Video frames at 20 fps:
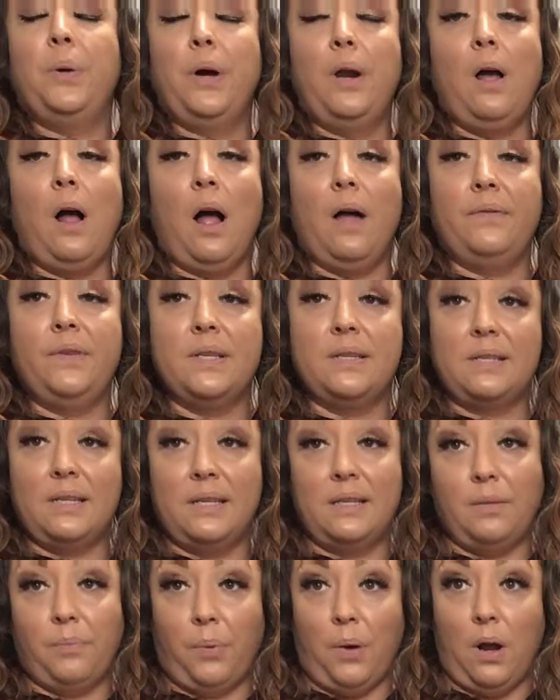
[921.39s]
put
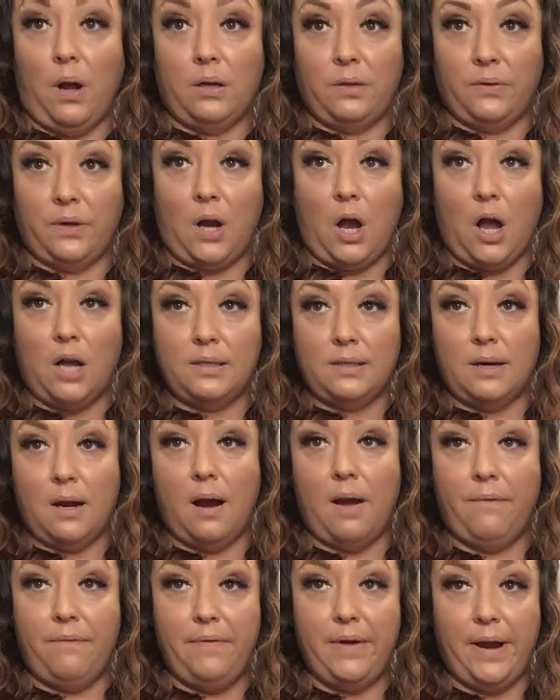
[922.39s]
obviously the cost
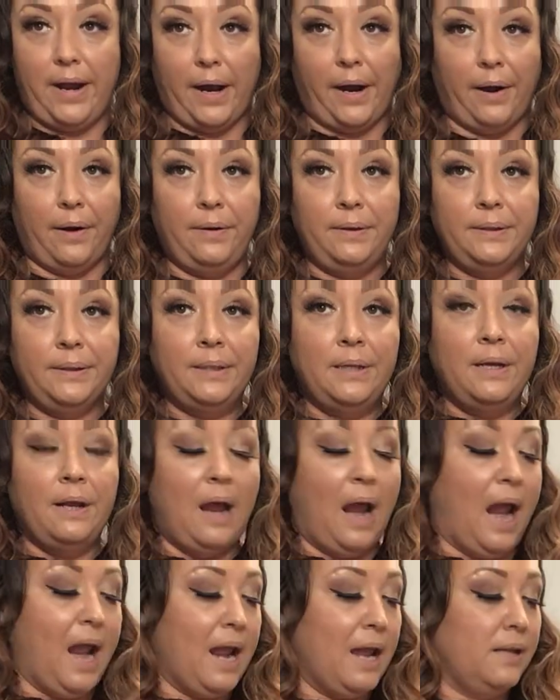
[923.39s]
of the hair
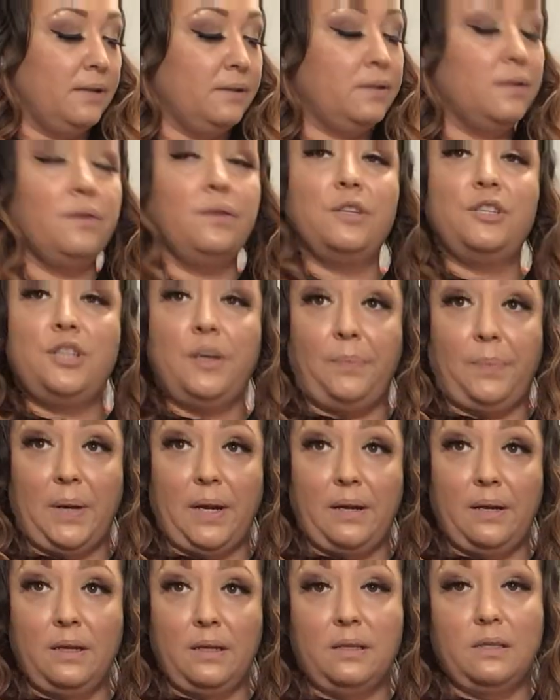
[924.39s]
and the
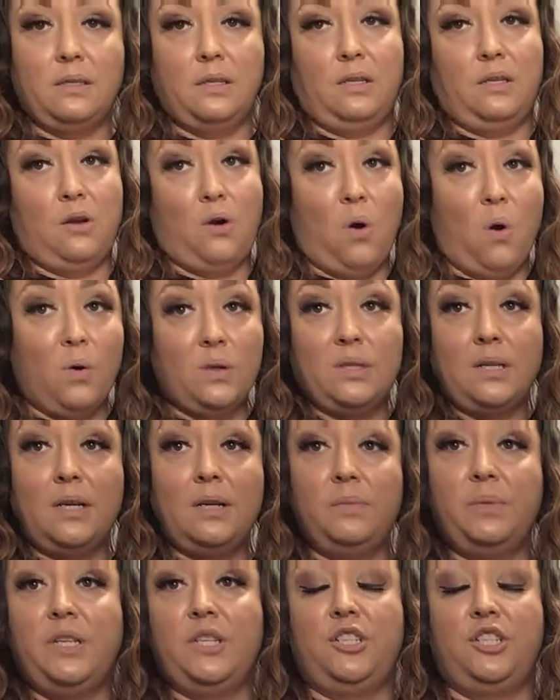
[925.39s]
shipping. So there's always going
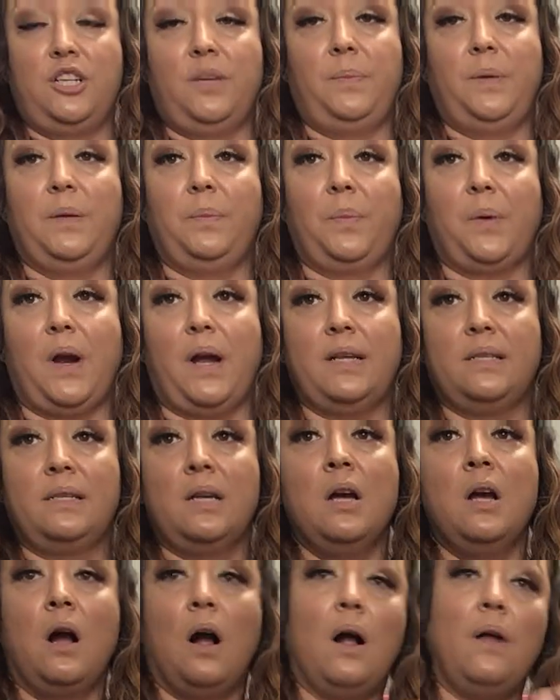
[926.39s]
to be a shipping price
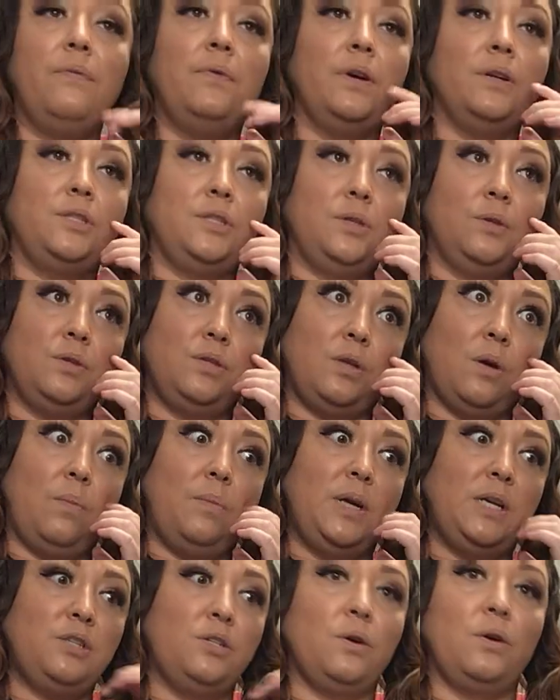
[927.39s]
on there too. So
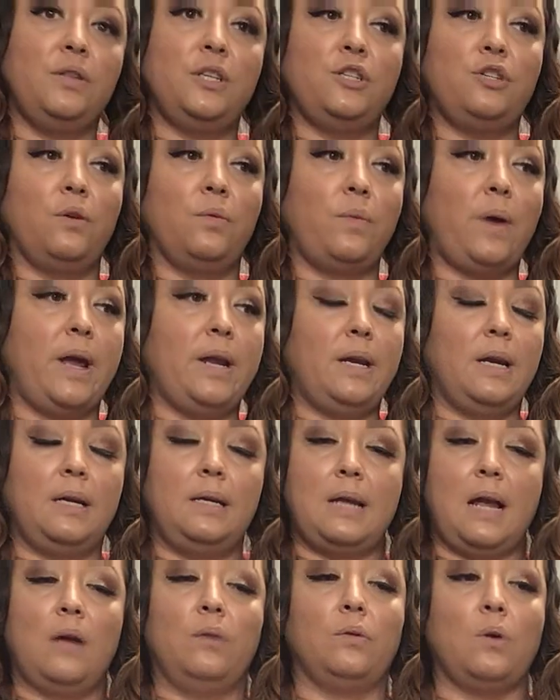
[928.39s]
make sure that you're writing
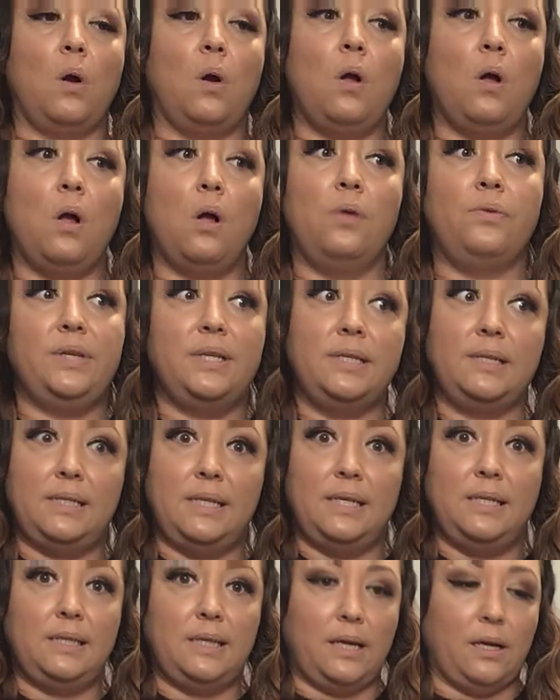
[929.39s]
down all these
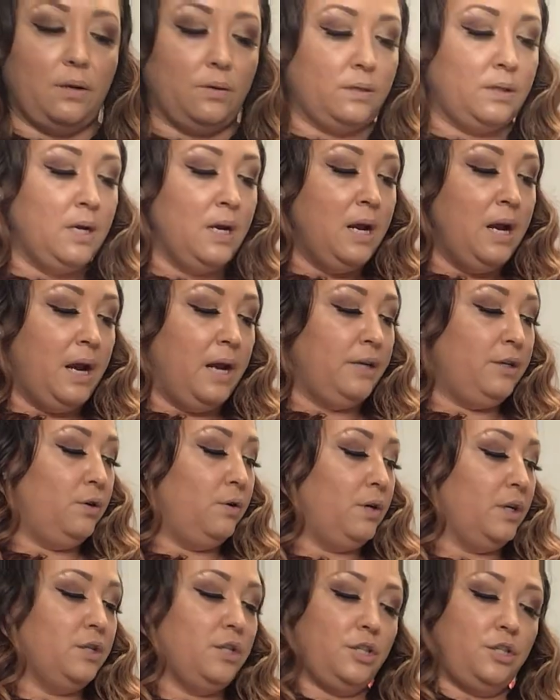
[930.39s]
details, and you
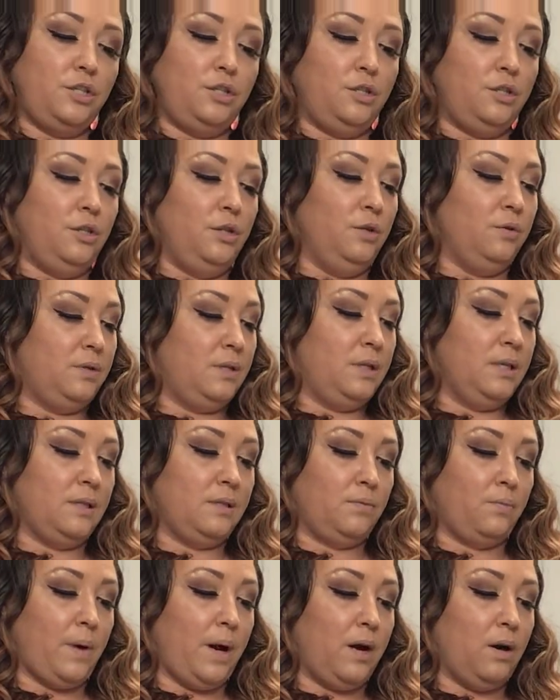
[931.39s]
can just use
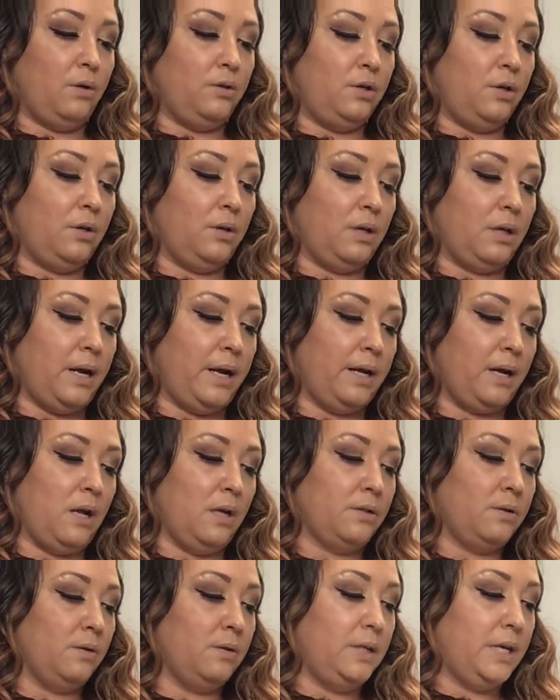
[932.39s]
this right on your client
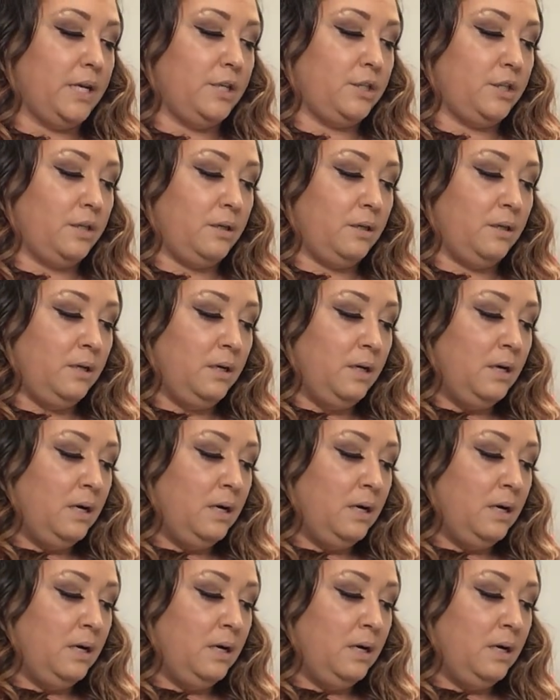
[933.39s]
consultation